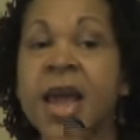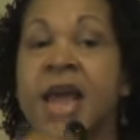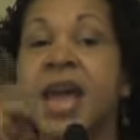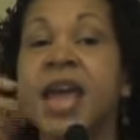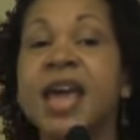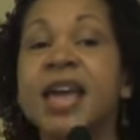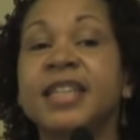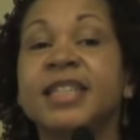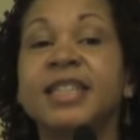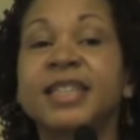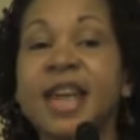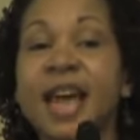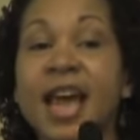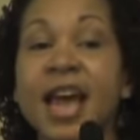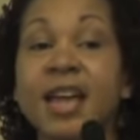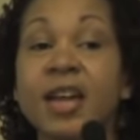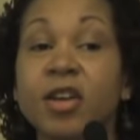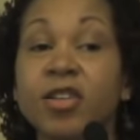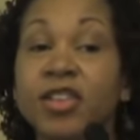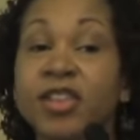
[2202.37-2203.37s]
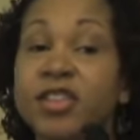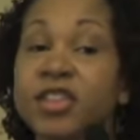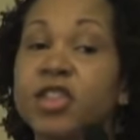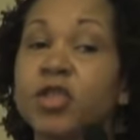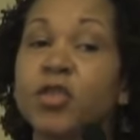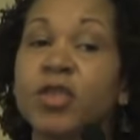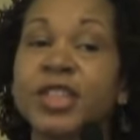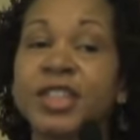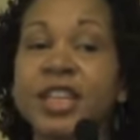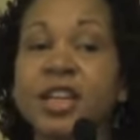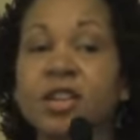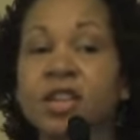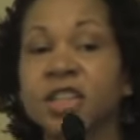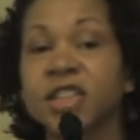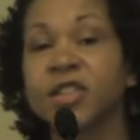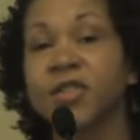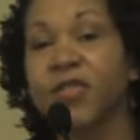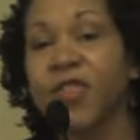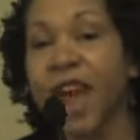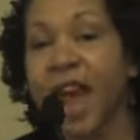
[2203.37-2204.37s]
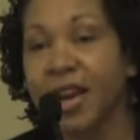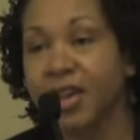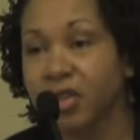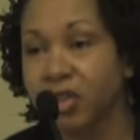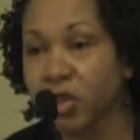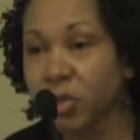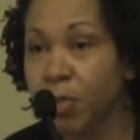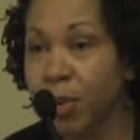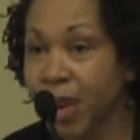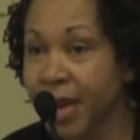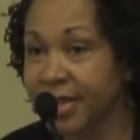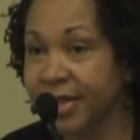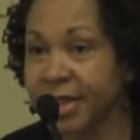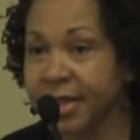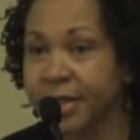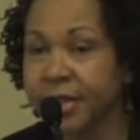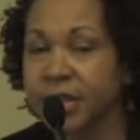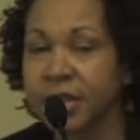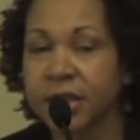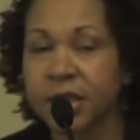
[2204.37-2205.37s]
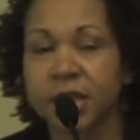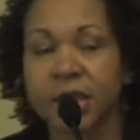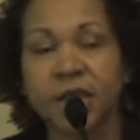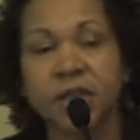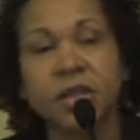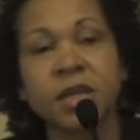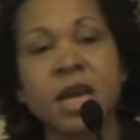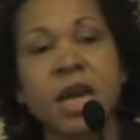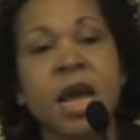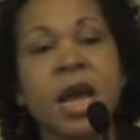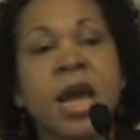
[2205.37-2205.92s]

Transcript: He said, this is a resiliency factor, so pay attention to this.